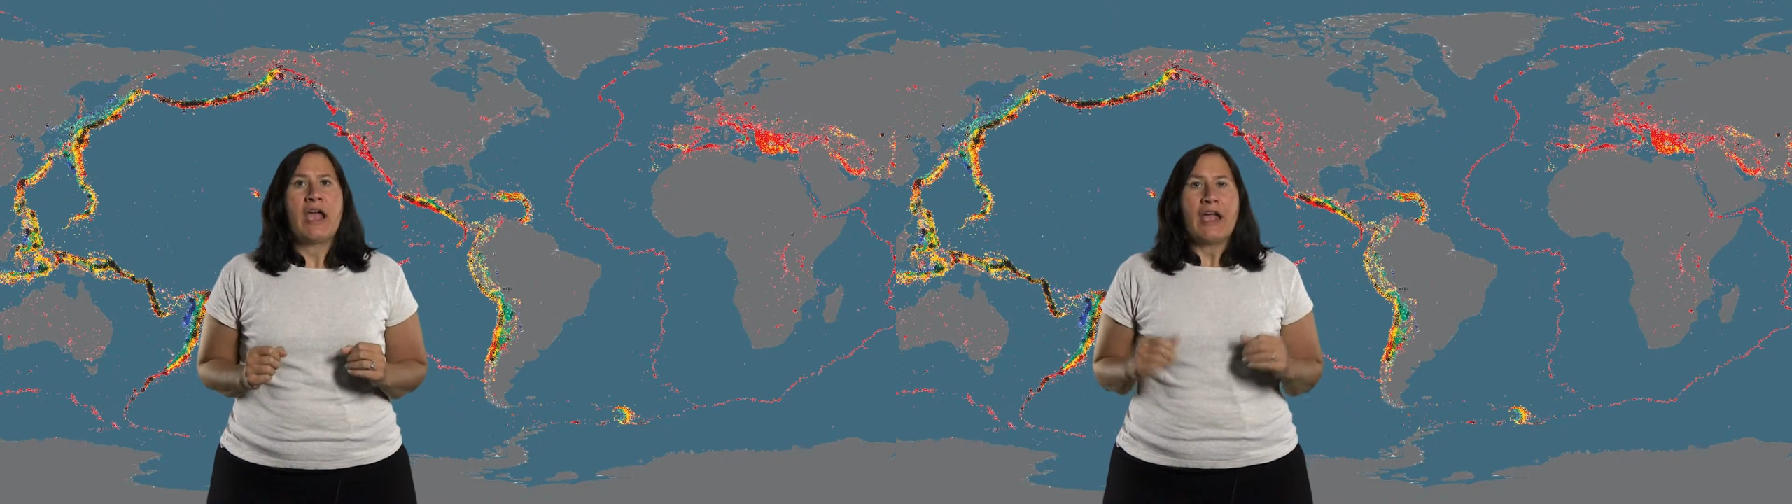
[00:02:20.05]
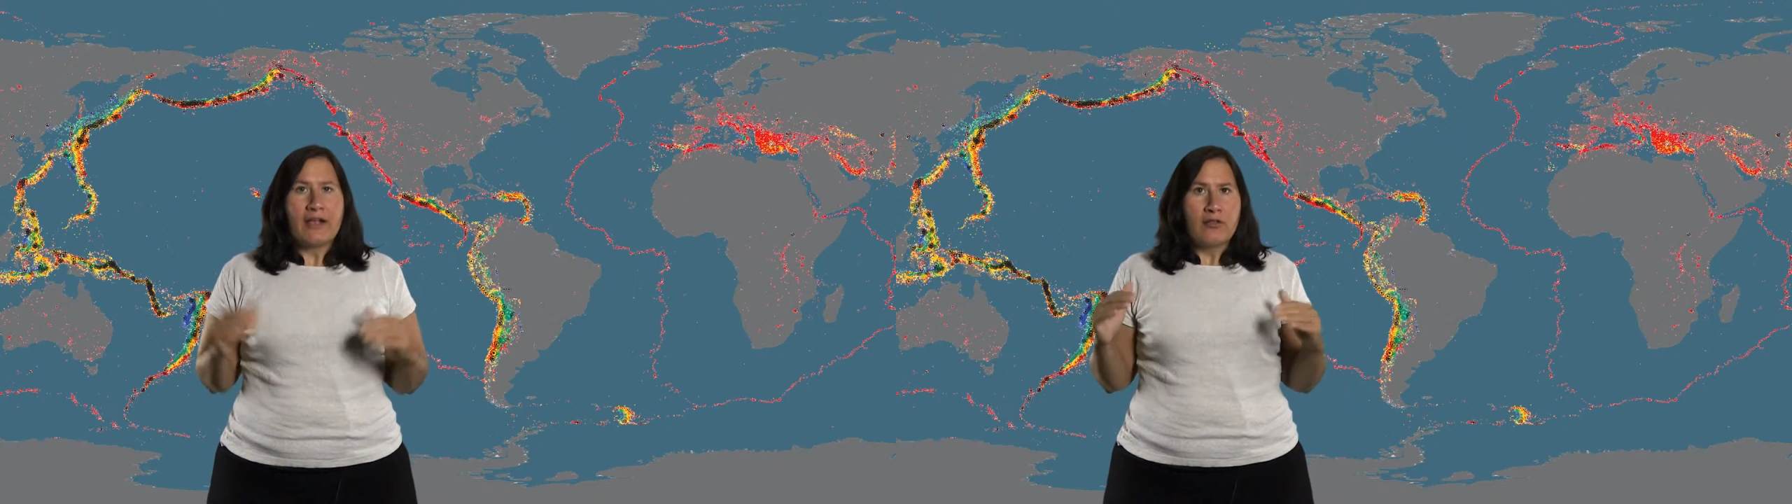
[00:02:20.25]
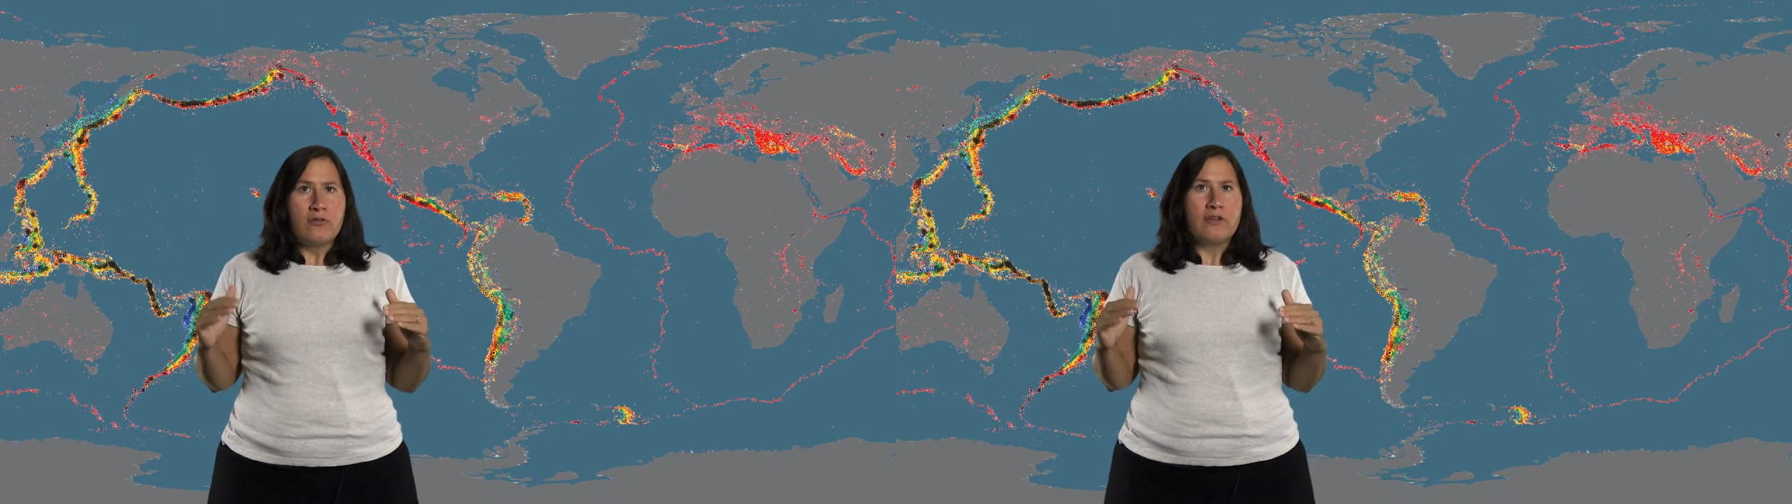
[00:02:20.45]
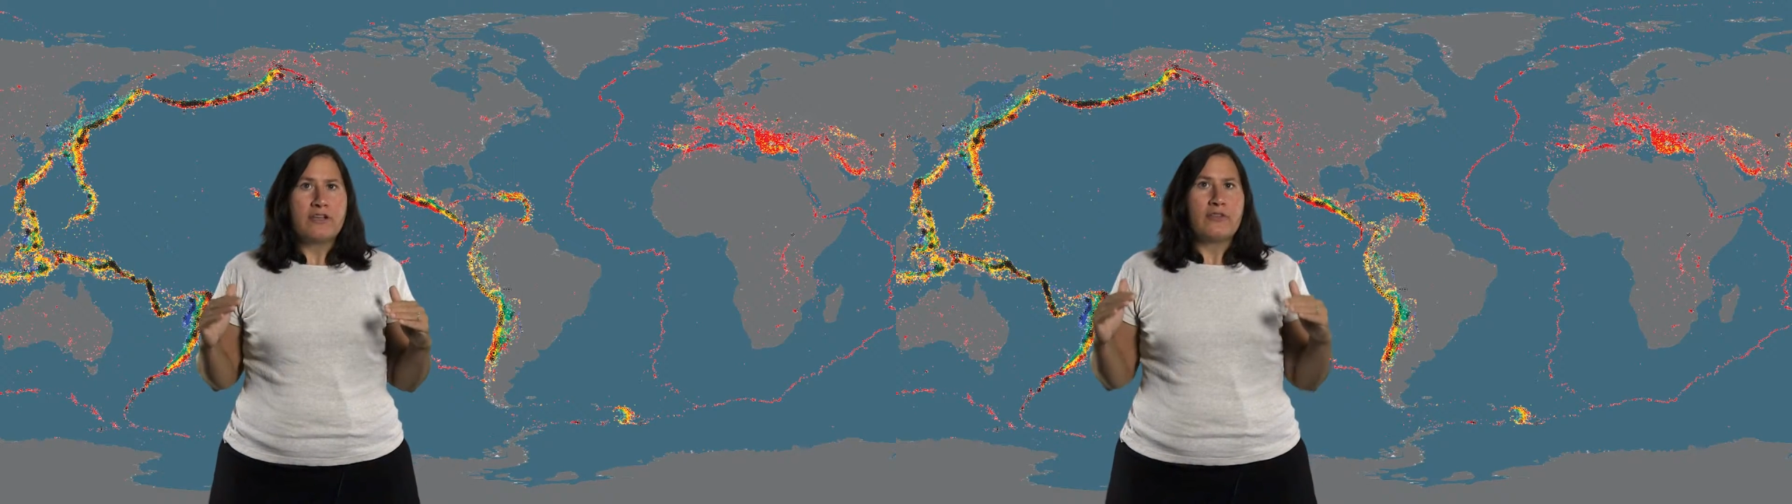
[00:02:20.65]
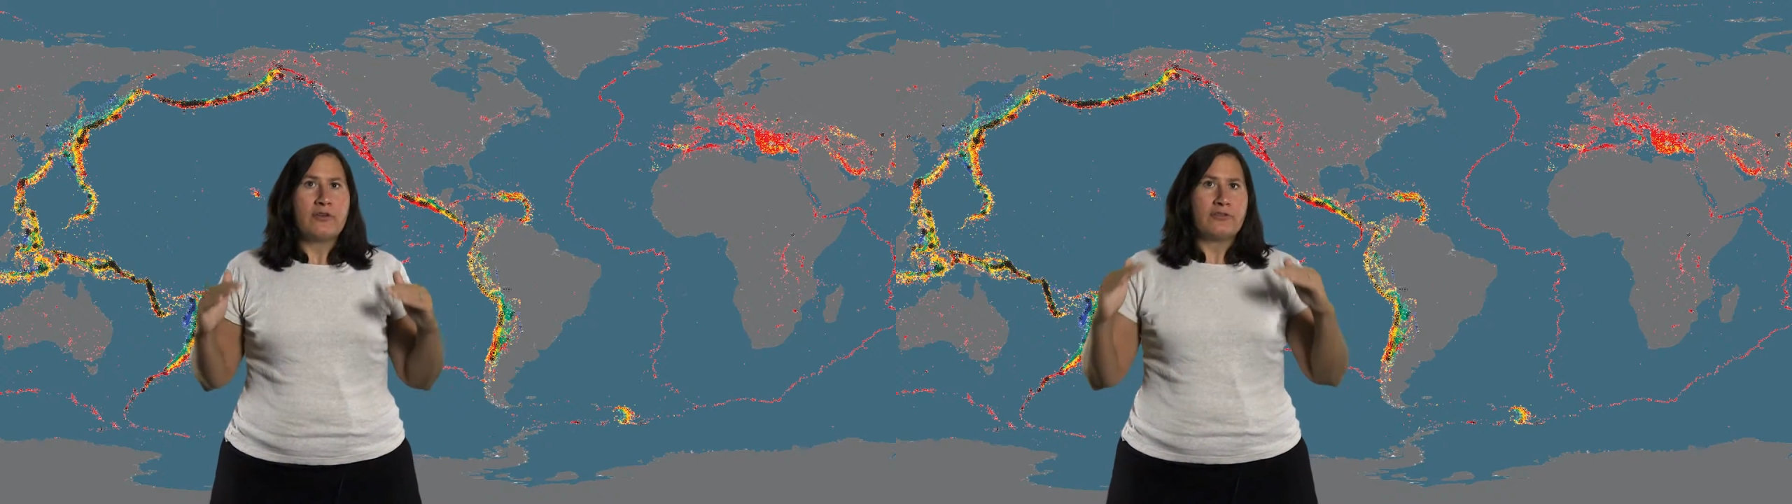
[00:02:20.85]

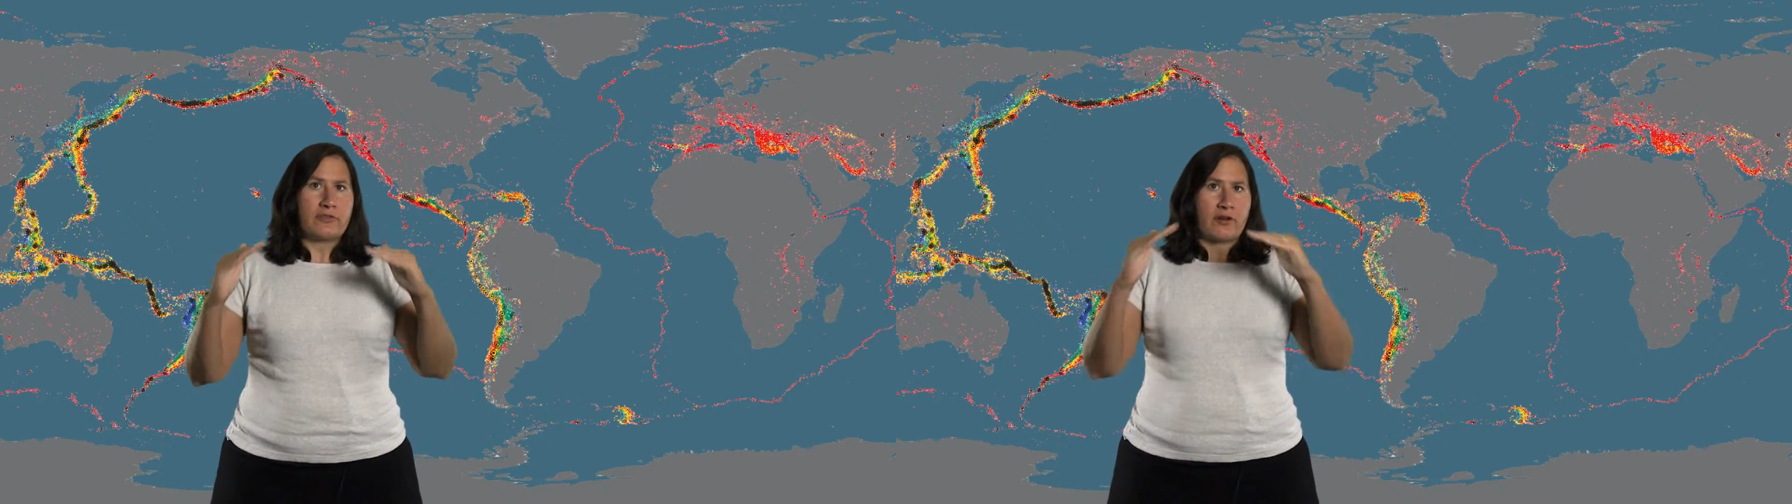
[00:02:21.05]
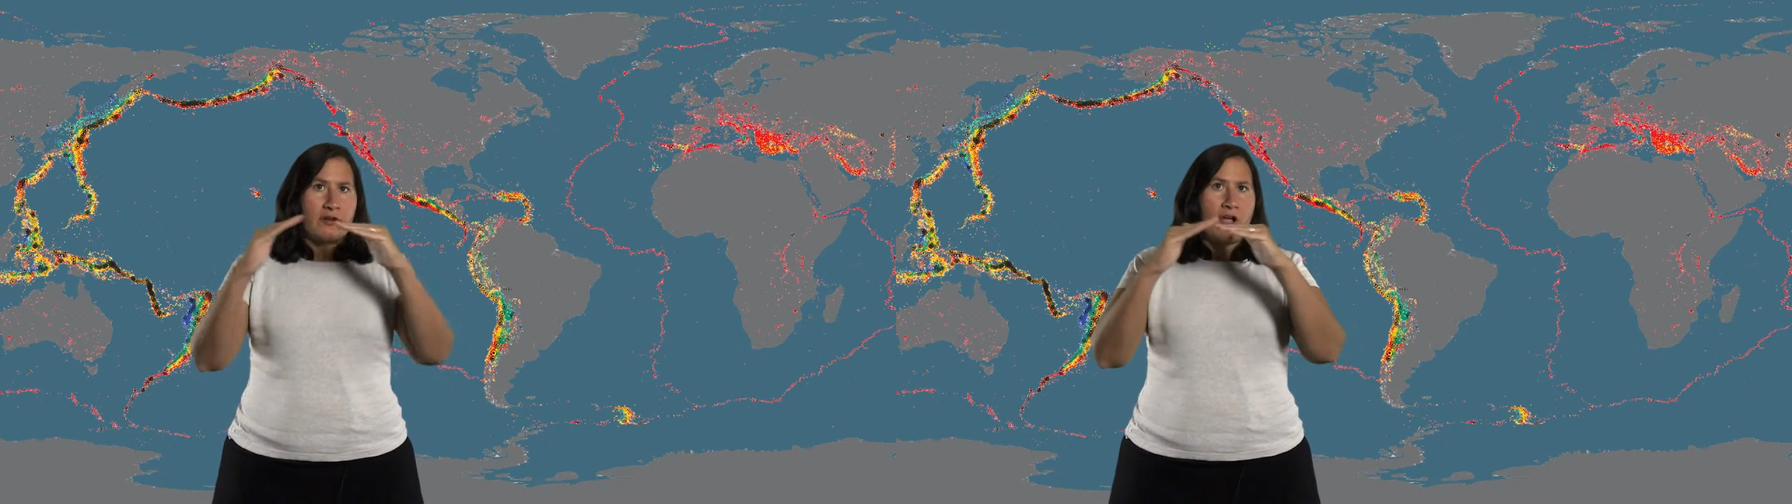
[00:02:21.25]
including those that are